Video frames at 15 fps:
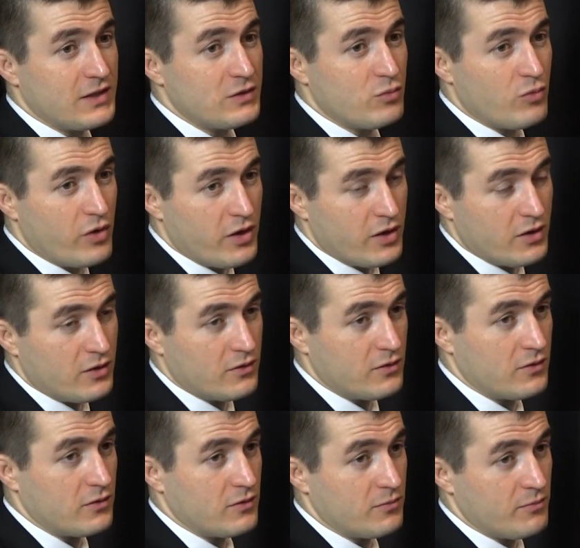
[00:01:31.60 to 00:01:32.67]
where,
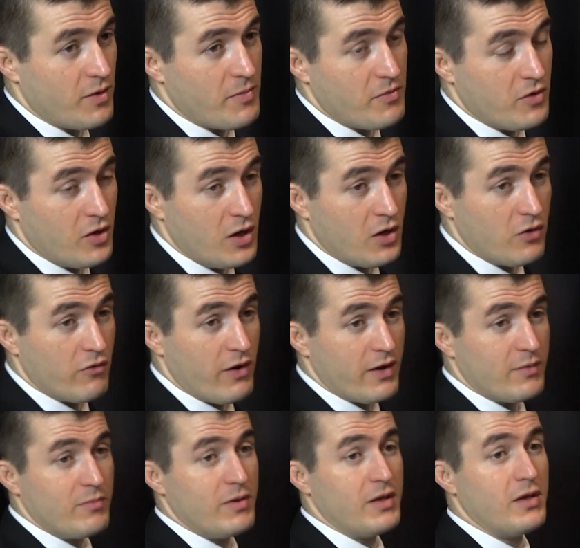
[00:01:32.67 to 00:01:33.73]
maybe you can
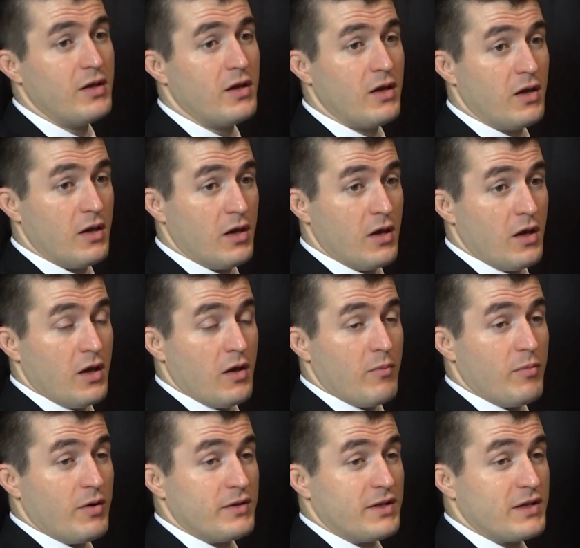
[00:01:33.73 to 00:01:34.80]
correct me,
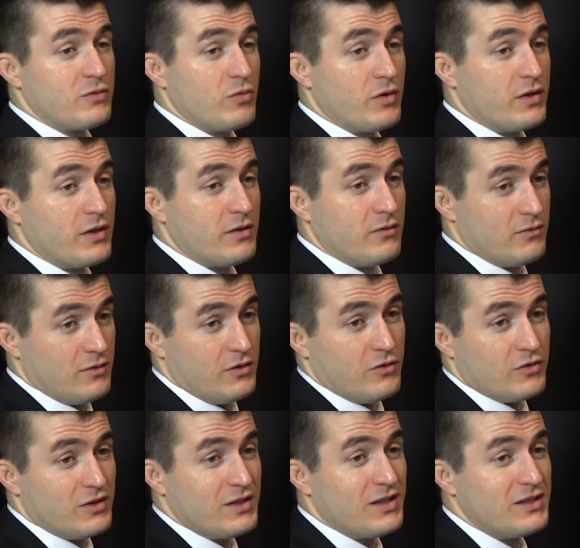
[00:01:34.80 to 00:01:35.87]
but that's where, you
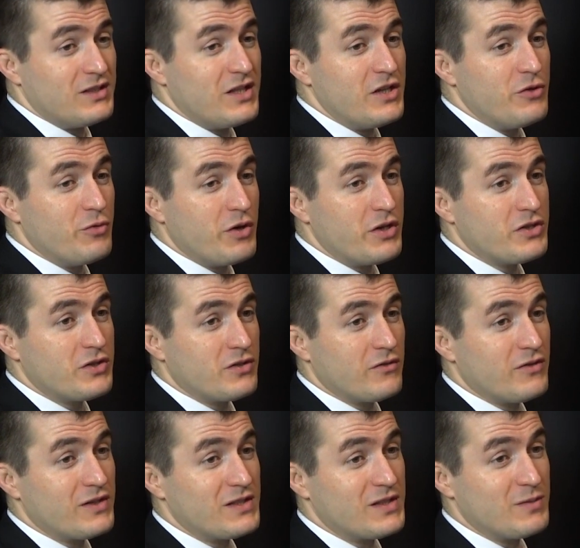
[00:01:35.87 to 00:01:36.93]
know, the continuation
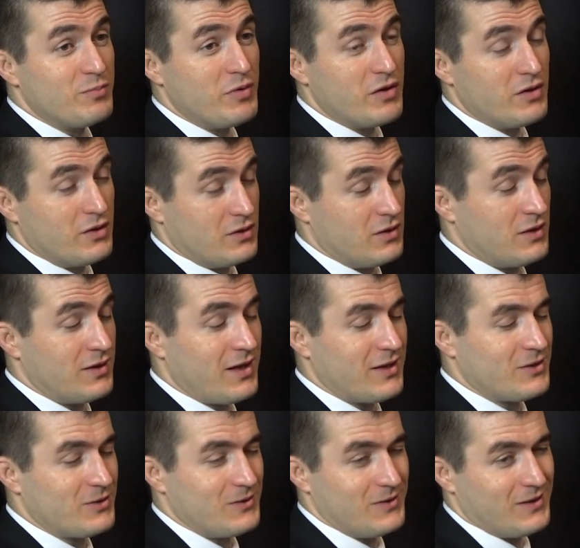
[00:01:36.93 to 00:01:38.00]
of the spirit and
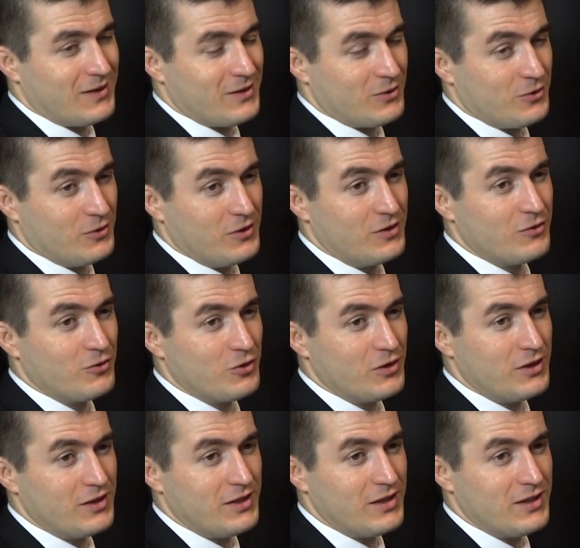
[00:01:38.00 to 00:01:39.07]
actually like
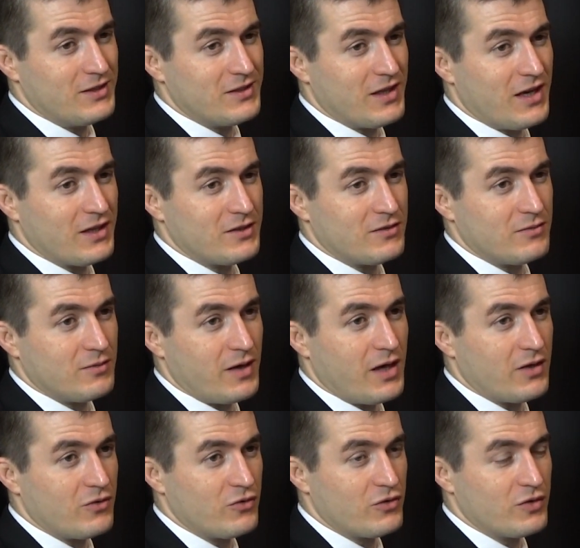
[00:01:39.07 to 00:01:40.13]
literally the exact
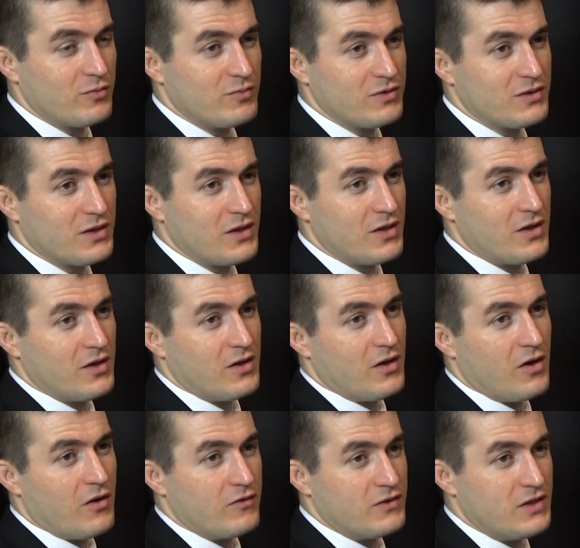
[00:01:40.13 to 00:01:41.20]
algorithms
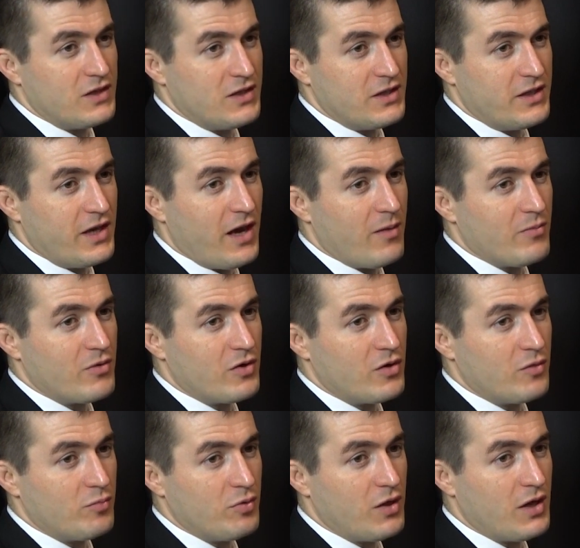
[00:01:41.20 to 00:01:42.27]
of TD Gammon are
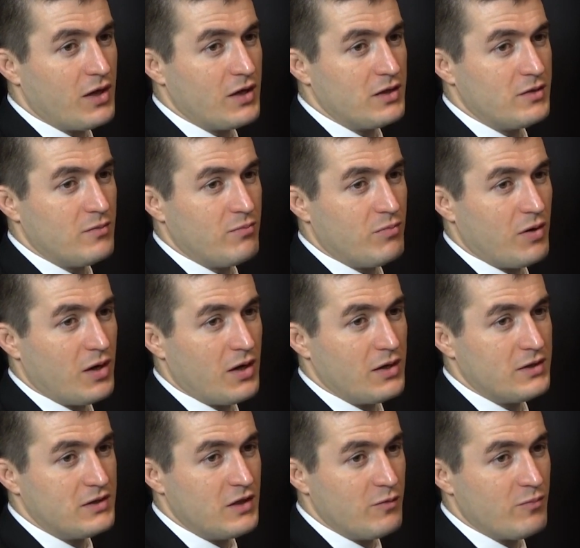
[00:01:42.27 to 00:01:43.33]
applied by
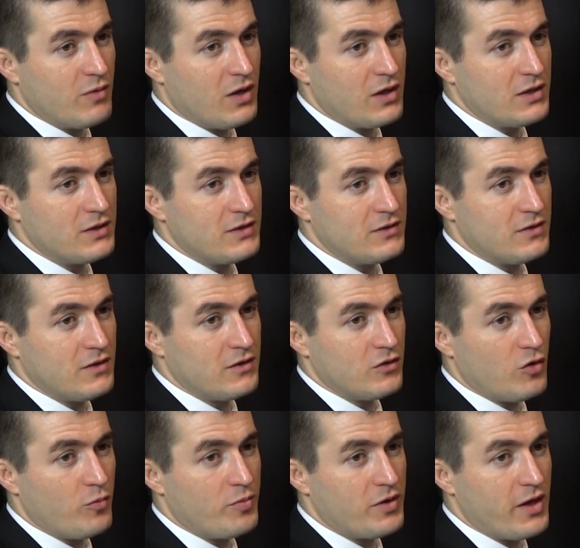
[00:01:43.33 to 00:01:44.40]
DeepMind and
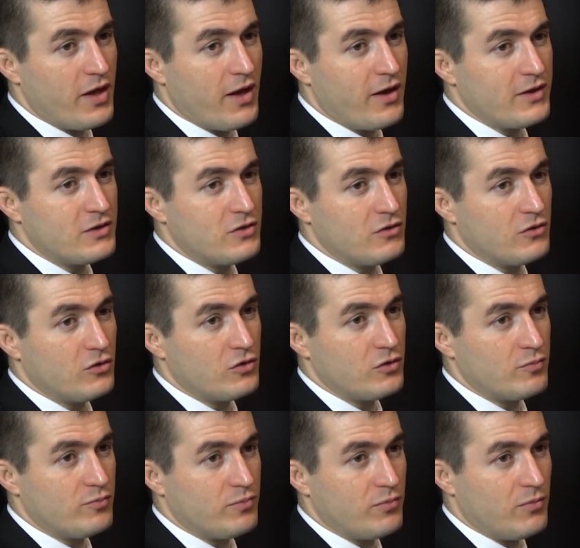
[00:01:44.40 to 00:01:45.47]
OpenAI to
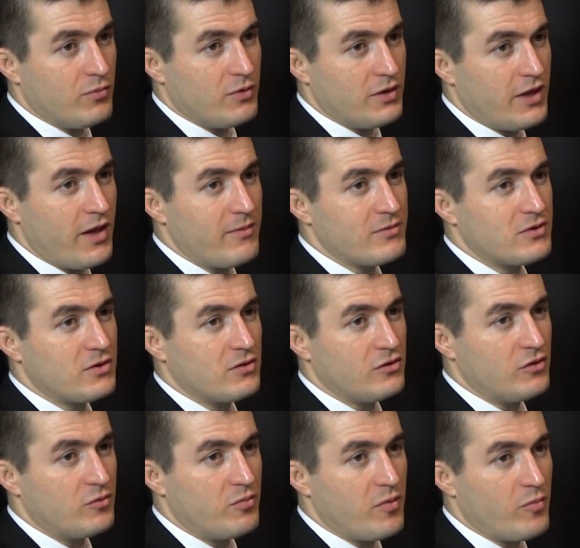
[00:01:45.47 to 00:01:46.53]
learn games that are a
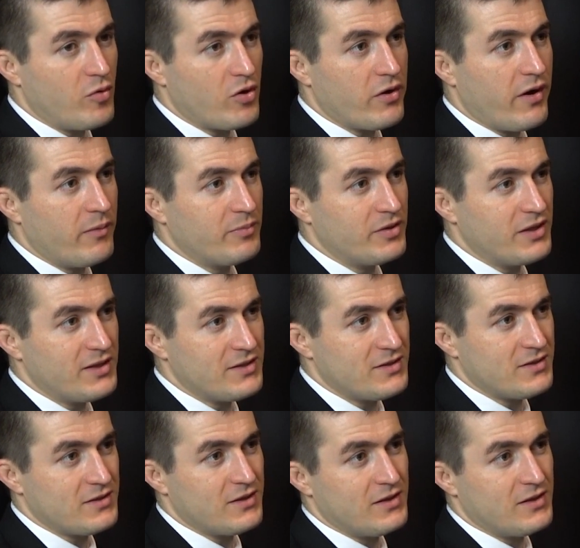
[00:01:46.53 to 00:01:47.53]
little bit more complex.